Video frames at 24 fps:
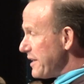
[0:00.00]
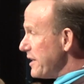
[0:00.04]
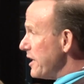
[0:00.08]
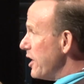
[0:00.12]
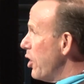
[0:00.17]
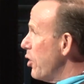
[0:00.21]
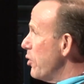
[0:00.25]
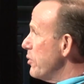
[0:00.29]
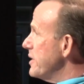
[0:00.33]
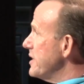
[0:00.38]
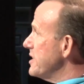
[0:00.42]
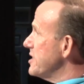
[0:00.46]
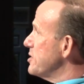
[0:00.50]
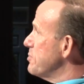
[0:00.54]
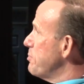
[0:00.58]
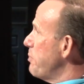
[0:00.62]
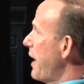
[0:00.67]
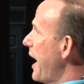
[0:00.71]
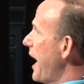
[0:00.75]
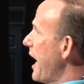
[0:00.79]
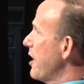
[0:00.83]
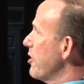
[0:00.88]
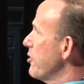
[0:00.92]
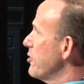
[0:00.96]
alone
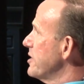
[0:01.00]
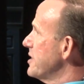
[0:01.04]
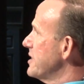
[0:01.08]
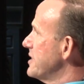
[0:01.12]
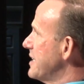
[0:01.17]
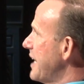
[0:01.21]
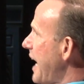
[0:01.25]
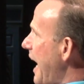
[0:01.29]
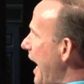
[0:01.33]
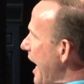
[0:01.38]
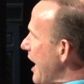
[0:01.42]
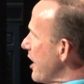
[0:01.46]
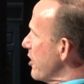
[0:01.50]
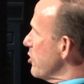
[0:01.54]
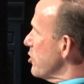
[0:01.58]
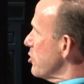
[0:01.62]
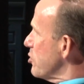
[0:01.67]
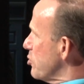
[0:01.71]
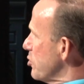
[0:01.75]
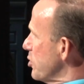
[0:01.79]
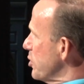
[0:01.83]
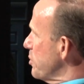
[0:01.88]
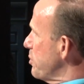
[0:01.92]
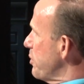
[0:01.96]
inspire an entire
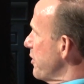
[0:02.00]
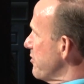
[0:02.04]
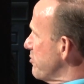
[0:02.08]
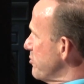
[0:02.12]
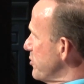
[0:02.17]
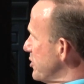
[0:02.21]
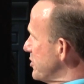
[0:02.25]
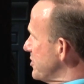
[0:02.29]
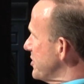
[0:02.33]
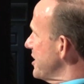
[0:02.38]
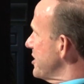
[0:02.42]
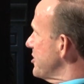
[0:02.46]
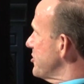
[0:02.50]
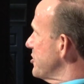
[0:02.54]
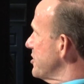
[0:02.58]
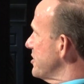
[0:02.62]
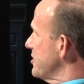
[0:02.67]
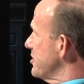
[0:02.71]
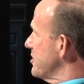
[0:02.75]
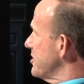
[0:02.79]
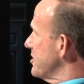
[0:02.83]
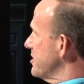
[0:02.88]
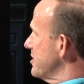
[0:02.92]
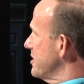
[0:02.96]
group of
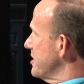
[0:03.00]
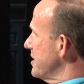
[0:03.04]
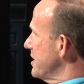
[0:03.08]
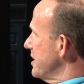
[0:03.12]
musicians